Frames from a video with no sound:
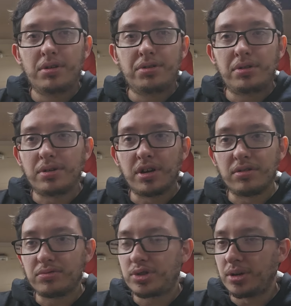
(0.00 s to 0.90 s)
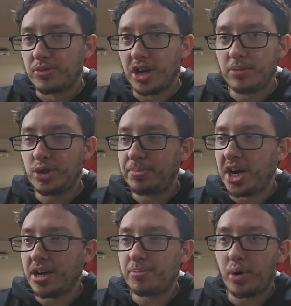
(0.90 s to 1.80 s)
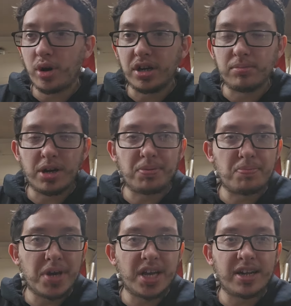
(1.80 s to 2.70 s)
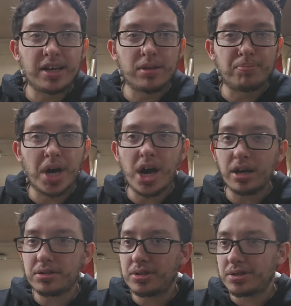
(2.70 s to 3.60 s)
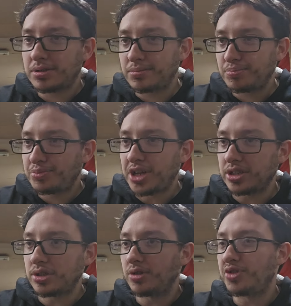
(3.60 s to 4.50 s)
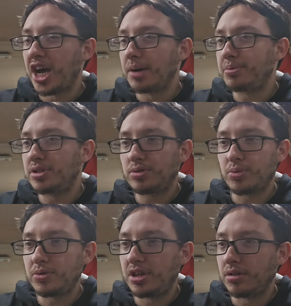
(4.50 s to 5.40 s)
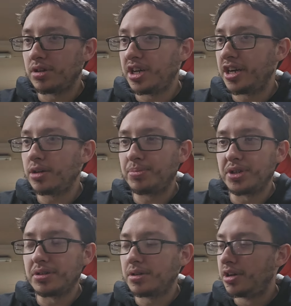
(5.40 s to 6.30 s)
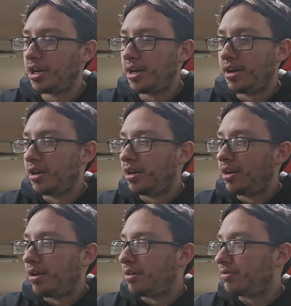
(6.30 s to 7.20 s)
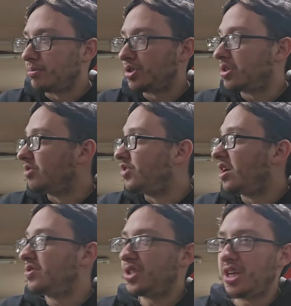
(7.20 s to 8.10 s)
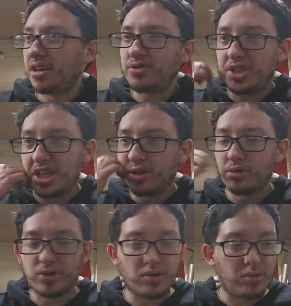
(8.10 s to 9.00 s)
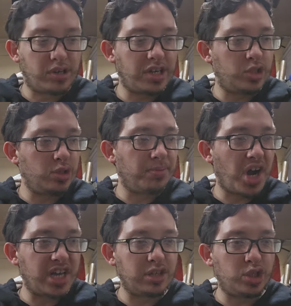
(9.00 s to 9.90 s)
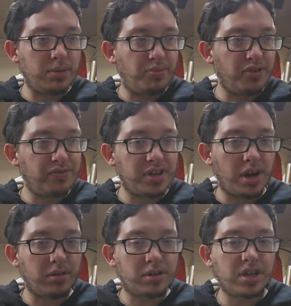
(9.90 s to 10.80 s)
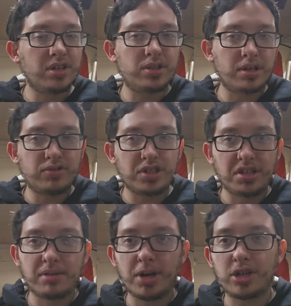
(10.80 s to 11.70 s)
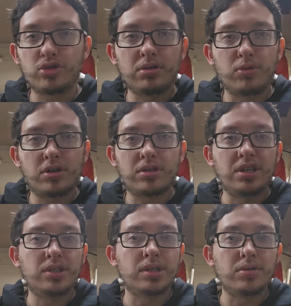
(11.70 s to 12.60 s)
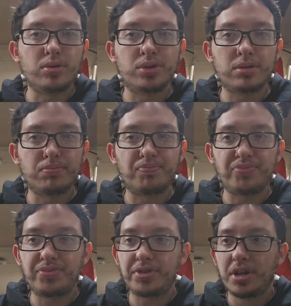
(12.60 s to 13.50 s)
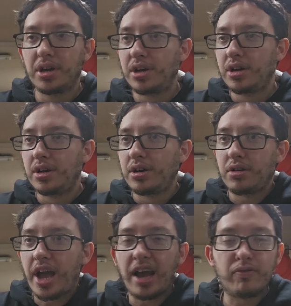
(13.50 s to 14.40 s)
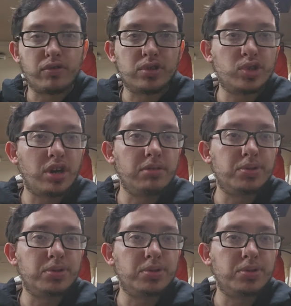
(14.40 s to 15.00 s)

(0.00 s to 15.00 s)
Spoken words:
You know, sometimes you buy a part and it might be bad out of the box. That stuff happens here and there, but from the stuff I've seen those little kits you buy, the cheap $50 kits, I've seen them actually work decent on some average type